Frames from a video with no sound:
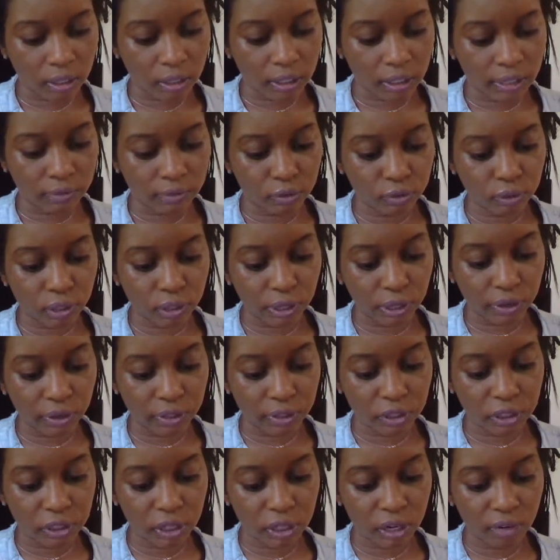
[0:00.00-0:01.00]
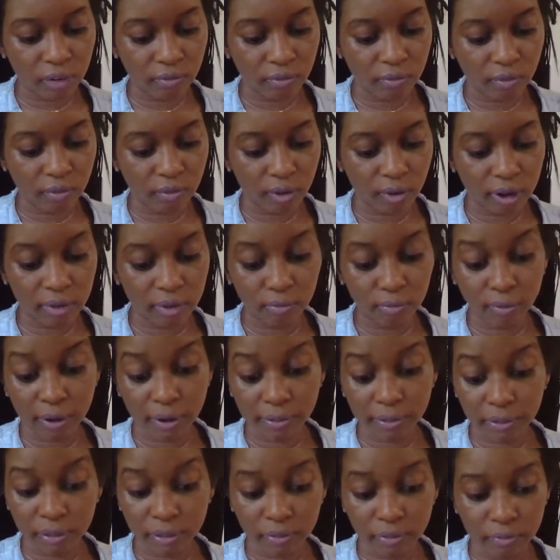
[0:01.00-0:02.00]
it gives you courage to confront
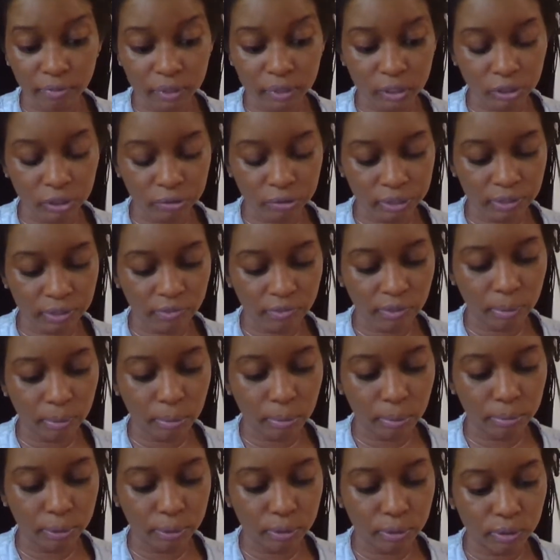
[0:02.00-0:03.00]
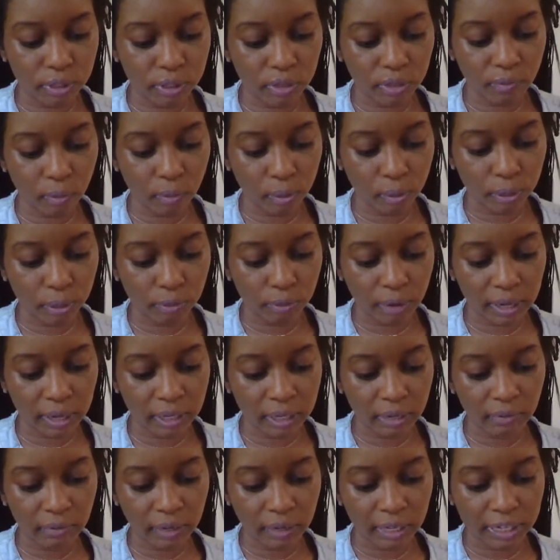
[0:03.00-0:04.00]
rather than retreat from abusive or
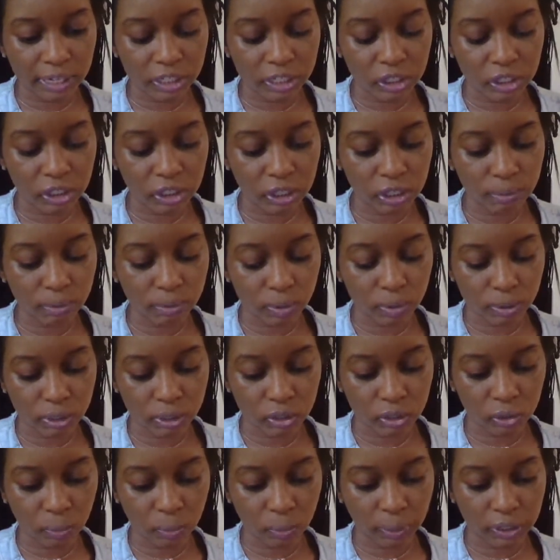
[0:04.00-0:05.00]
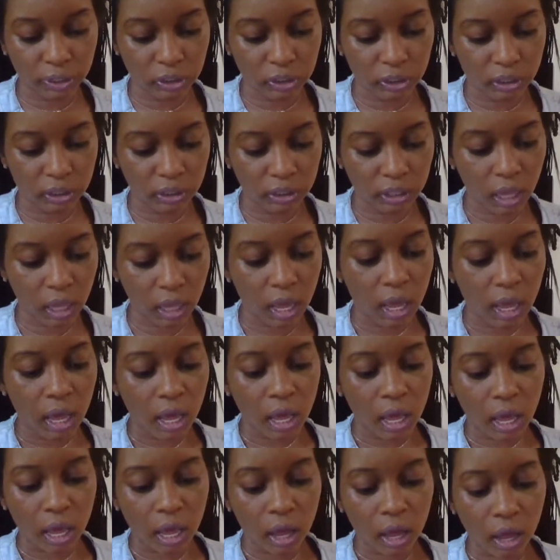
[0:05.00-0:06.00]
threatening relationships or situations.
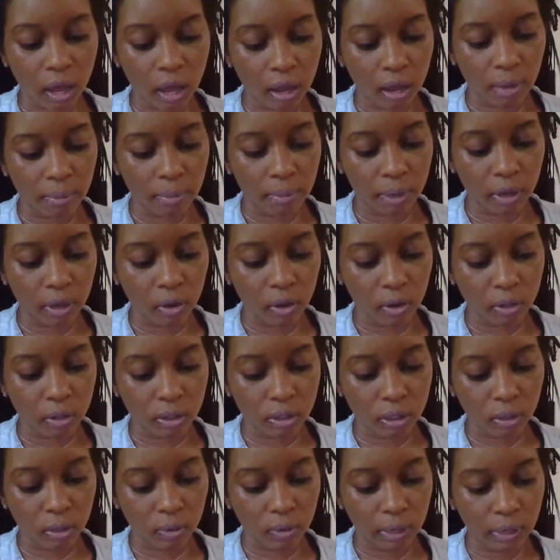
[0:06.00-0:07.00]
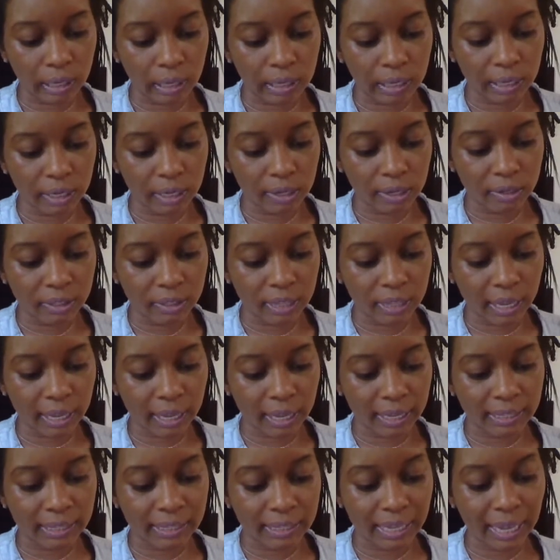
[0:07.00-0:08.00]
Um, it also clears
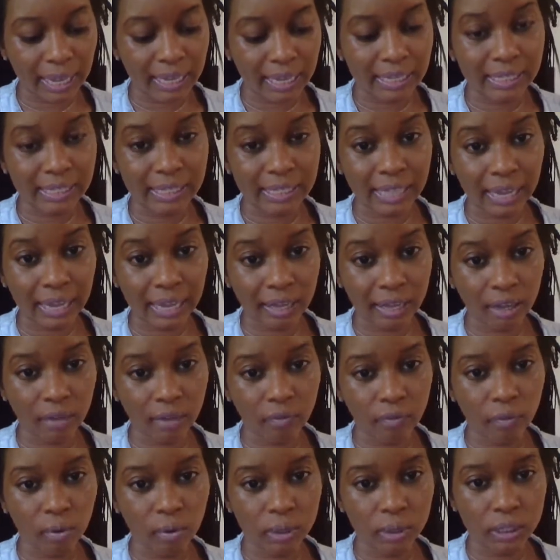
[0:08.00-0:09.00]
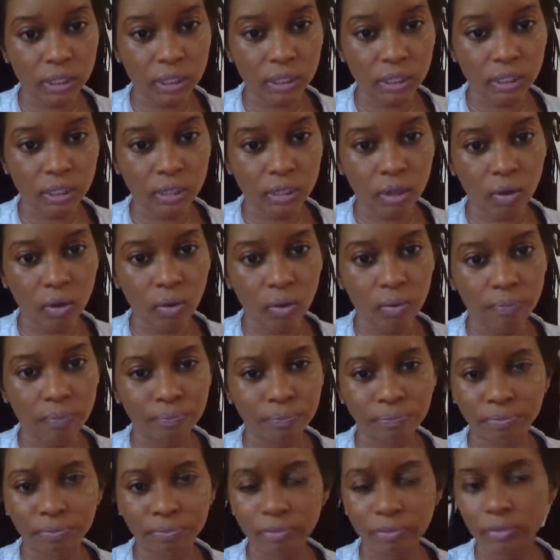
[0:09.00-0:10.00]
and contains psychic forces. So
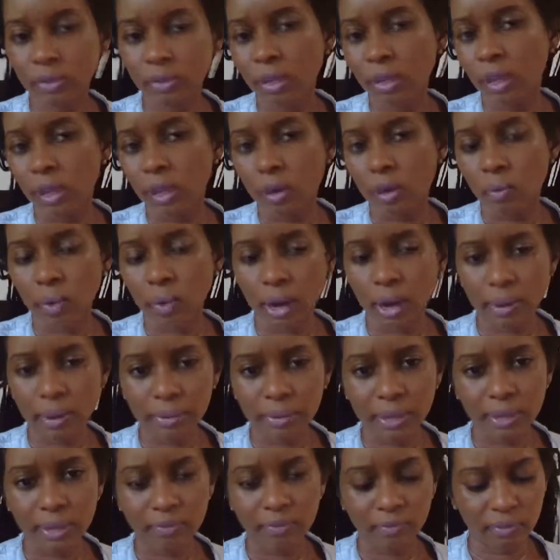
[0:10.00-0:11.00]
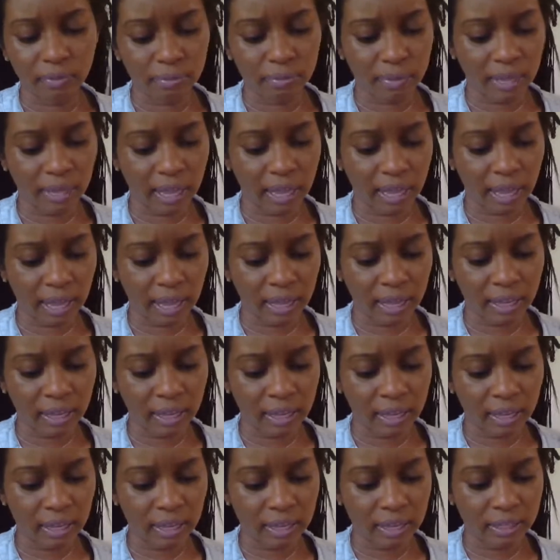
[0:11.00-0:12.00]
what I'm getting from that
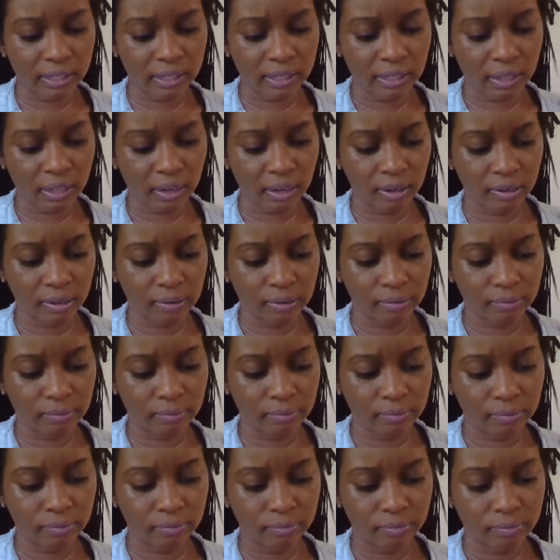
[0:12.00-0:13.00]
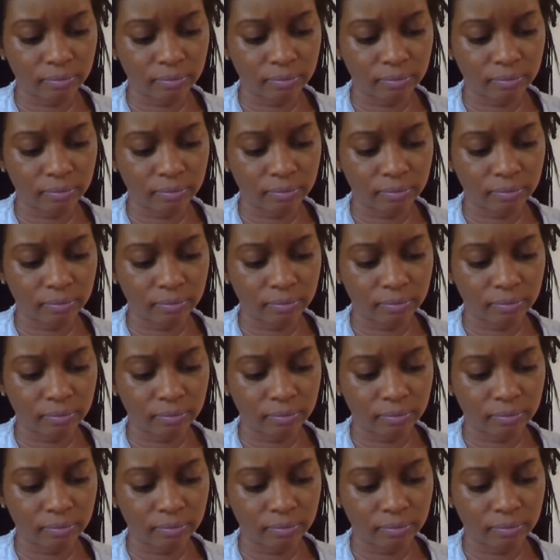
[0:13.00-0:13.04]
is um,